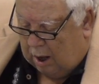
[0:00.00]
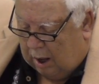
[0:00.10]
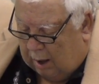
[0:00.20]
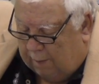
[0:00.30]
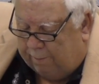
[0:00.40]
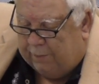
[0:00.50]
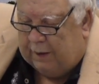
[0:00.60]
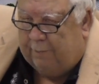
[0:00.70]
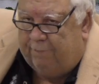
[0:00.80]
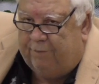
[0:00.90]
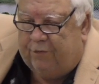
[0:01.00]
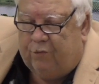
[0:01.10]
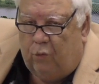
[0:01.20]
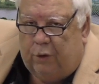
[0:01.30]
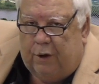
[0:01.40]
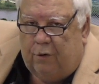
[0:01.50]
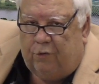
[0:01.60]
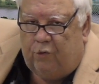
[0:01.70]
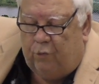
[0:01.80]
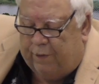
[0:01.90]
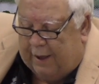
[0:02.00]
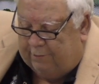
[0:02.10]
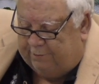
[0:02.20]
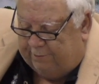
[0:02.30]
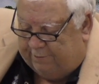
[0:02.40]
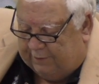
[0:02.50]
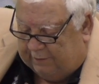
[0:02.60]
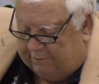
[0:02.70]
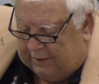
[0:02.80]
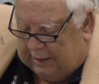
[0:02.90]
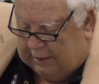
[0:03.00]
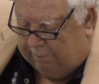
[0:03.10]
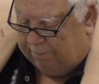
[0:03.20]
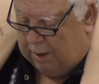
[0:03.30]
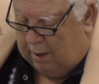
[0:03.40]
um, in fiscal year 2016.